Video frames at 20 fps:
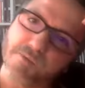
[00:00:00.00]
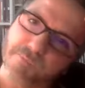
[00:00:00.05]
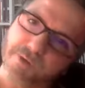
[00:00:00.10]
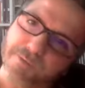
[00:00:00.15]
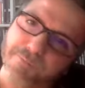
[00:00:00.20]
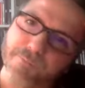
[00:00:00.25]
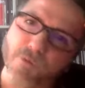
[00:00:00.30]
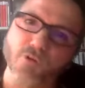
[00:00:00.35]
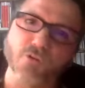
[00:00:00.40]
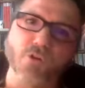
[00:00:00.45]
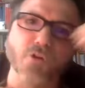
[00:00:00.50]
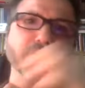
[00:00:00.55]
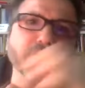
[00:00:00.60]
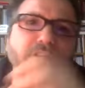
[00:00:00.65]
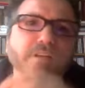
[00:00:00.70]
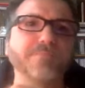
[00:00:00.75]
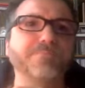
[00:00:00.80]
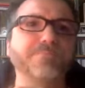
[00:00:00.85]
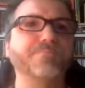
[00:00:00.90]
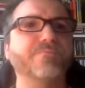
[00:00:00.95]
But
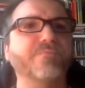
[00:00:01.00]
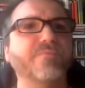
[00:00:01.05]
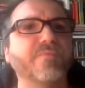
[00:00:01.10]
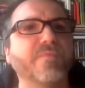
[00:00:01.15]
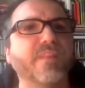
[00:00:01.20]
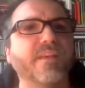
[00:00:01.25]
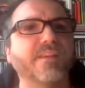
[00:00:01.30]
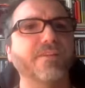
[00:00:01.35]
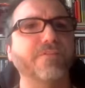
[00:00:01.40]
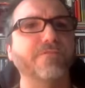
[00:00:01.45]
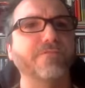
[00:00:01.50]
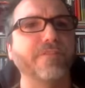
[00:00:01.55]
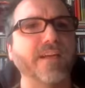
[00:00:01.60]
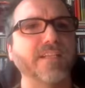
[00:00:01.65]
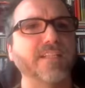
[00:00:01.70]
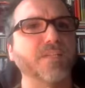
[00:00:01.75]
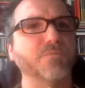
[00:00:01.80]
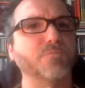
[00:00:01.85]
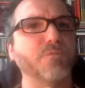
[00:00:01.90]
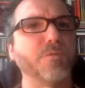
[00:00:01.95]
moreover, the
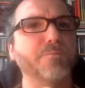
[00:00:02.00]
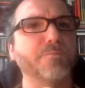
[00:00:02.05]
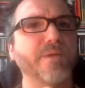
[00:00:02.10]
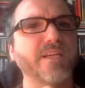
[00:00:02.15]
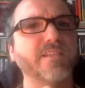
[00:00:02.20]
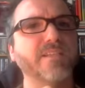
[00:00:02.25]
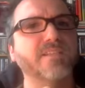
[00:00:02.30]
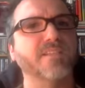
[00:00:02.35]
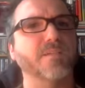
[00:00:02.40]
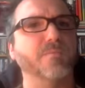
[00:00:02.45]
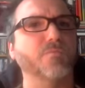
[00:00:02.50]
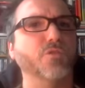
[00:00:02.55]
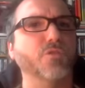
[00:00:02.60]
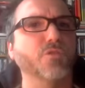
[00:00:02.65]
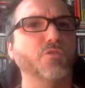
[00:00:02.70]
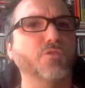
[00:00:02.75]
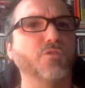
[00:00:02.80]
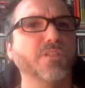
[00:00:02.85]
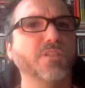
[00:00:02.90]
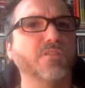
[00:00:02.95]
fact that we picked some
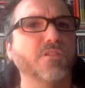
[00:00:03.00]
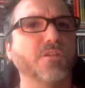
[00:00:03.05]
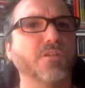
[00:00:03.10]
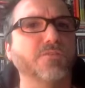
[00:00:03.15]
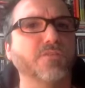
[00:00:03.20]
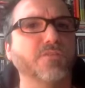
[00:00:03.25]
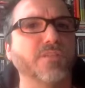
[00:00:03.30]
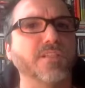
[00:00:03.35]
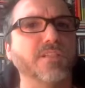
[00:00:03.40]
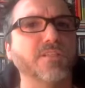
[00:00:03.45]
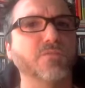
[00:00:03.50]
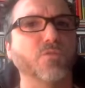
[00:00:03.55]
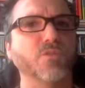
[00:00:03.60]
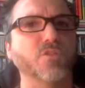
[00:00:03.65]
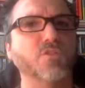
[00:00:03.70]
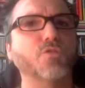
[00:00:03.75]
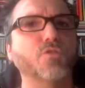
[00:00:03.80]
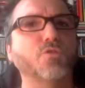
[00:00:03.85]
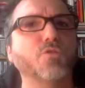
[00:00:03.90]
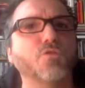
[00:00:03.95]
concrete conflicts
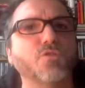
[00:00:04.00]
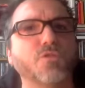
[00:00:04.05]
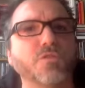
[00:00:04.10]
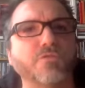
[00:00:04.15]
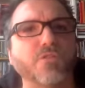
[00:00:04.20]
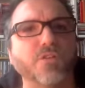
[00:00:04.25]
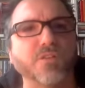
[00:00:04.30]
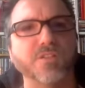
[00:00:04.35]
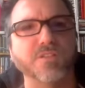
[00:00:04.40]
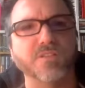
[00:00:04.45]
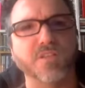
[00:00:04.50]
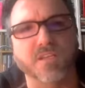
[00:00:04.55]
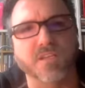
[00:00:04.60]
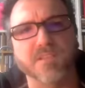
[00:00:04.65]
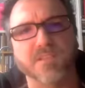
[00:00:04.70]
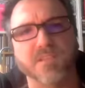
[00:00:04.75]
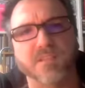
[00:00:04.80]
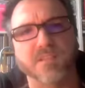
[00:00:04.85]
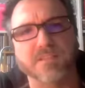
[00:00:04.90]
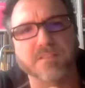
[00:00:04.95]
was crucial for the
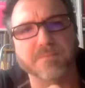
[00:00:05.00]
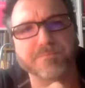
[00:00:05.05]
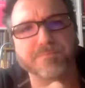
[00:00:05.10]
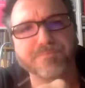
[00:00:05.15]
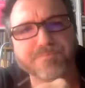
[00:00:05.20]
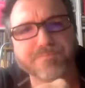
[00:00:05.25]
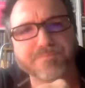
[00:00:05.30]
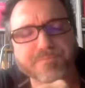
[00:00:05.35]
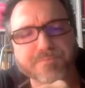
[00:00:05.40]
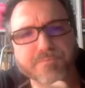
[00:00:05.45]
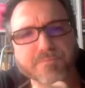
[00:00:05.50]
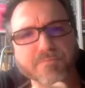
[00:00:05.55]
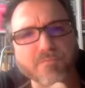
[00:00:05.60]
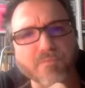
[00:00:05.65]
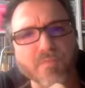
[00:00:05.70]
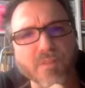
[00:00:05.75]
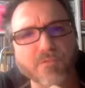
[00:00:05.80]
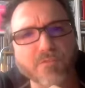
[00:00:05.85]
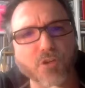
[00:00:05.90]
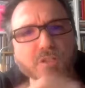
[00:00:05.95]
success.
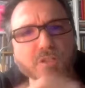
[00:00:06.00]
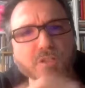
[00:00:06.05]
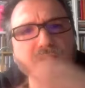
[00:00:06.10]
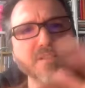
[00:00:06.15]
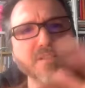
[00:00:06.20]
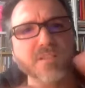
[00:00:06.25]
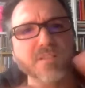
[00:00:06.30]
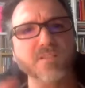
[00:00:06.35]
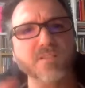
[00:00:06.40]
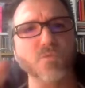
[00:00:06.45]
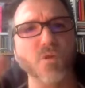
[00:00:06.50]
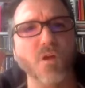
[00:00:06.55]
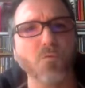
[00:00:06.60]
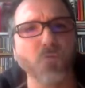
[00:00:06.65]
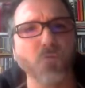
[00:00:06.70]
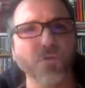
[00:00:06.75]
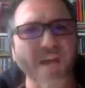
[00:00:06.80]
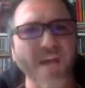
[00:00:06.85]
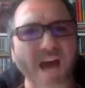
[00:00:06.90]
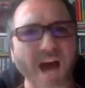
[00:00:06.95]
For instance,
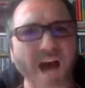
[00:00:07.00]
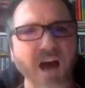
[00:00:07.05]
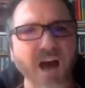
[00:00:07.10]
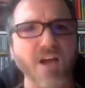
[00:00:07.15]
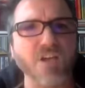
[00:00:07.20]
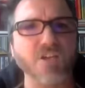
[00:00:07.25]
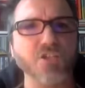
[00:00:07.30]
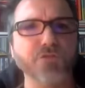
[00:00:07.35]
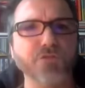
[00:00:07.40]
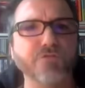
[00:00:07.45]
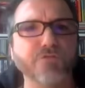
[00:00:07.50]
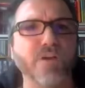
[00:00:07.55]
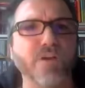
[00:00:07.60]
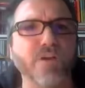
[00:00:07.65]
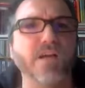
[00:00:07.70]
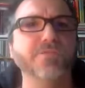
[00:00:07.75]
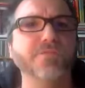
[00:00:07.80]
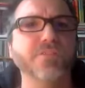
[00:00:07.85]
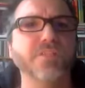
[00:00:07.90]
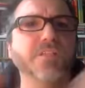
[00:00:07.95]
with a harsh
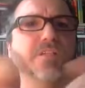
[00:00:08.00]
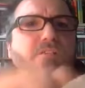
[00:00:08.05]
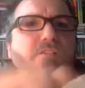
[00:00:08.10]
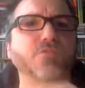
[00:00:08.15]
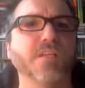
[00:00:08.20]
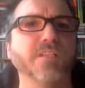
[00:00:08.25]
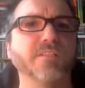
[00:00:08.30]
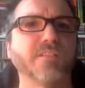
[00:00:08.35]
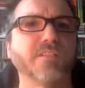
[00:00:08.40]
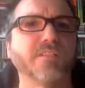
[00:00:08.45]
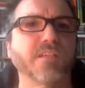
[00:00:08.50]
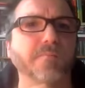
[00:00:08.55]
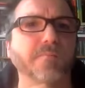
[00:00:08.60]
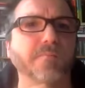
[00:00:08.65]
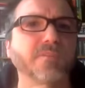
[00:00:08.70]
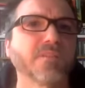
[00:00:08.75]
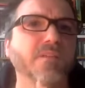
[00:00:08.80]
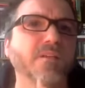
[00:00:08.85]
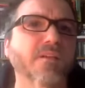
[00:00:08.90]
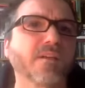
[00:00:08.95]
5-year rent cap,
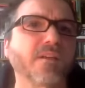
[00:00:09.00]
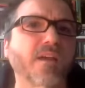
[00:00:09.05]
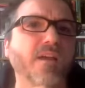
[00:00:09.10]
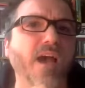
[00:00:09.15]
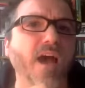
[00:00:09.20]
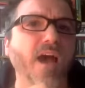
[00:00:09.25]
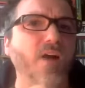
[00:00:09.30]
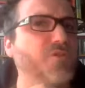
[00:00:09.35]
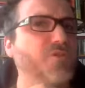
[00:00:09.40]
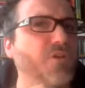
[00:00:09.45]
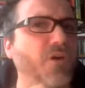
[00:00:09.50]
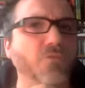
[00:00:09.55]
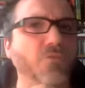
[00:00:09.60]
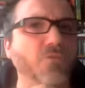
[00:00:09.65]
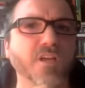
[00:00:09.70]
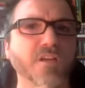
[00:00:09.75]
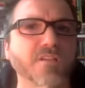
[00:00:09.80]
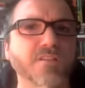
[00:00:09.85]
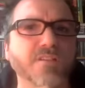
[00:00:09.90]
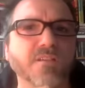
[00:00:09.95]
house
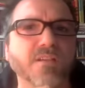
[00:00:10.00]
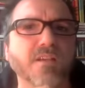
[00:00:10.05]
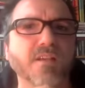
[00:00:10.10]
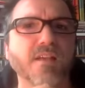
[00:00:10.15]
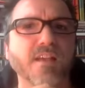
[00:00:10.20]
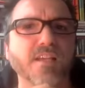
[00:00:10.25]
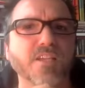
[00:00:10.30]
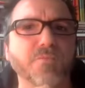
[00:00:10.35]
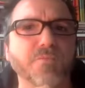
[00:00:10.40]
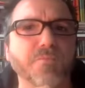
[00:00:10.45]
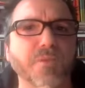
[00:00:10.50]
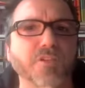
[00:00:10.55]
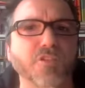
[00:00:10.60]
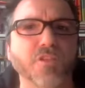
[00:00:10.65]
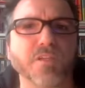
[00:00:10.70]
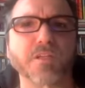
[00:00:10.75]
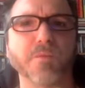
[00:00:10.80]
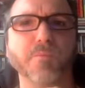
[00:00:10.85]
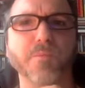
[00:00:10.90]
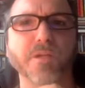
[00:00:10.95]
owners,
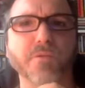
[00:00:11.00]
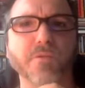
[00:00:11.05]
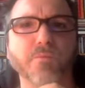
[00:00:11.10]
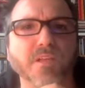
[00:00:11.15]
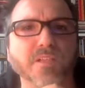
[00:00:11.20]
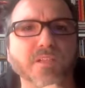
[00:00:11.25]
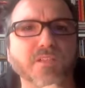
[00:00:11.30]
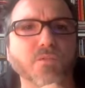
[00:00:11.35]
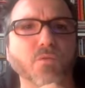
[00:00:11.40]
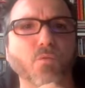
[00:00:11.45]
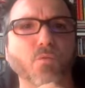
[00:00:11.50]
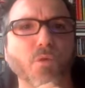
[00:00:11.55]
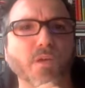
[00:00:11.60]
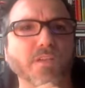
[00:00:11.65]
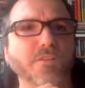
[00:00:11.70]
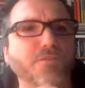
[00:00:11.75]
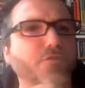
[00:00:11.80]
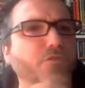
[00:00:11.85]
especially the big ones, went